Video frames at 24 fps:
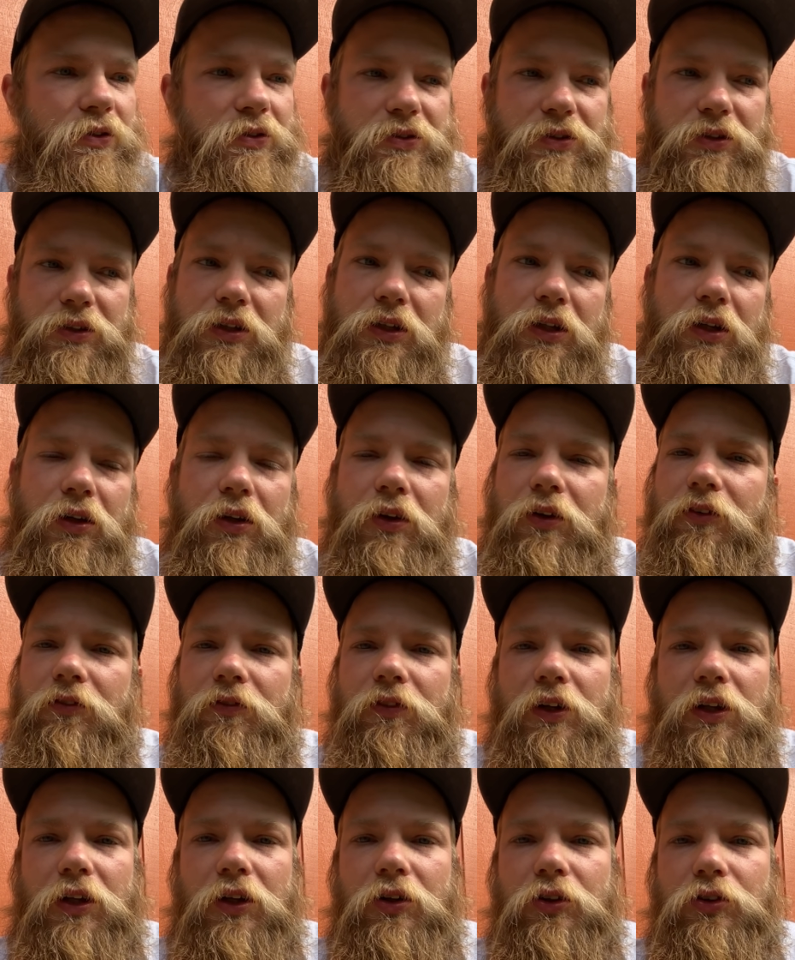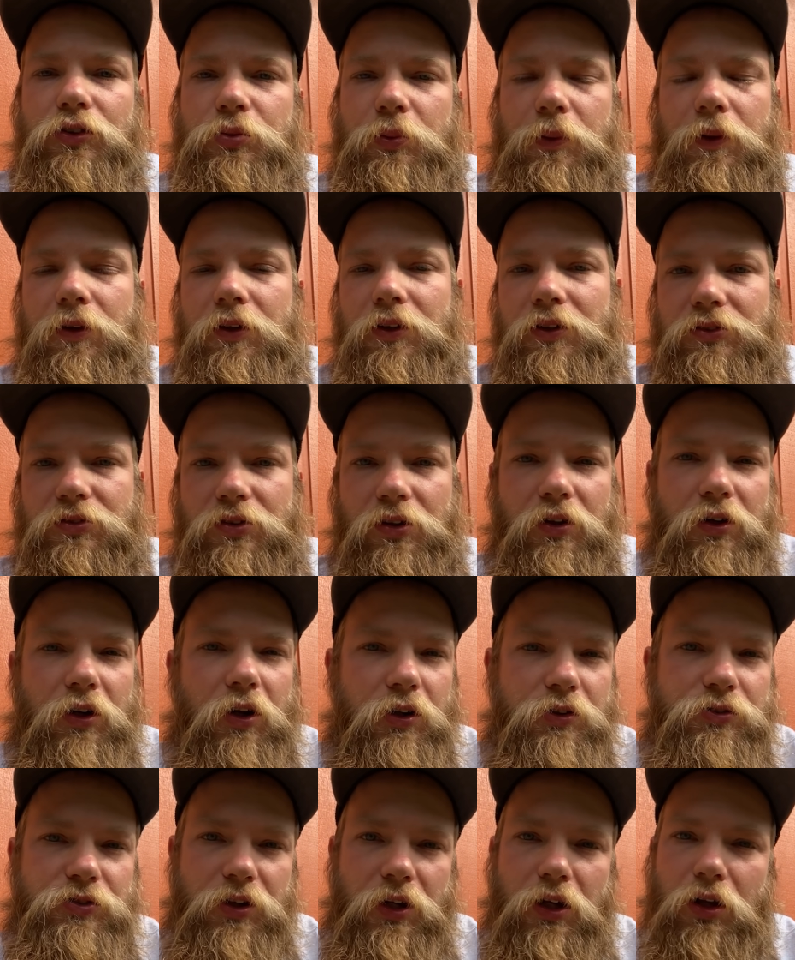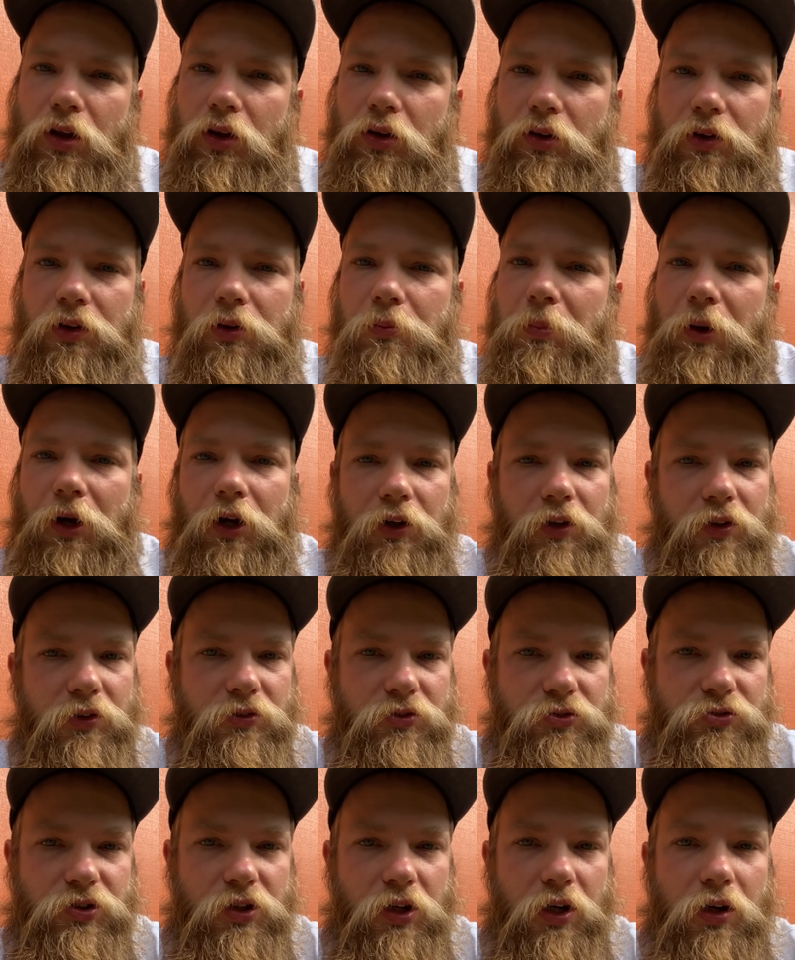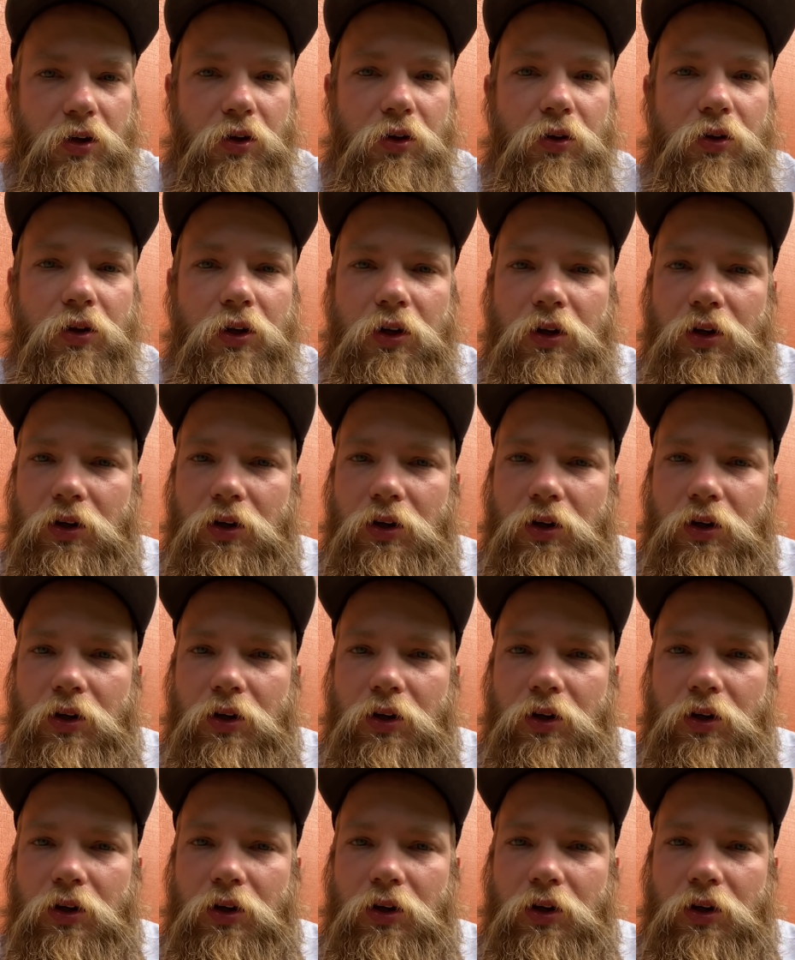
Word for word: seeing other videos, whether it's on our channel or the Perkins channel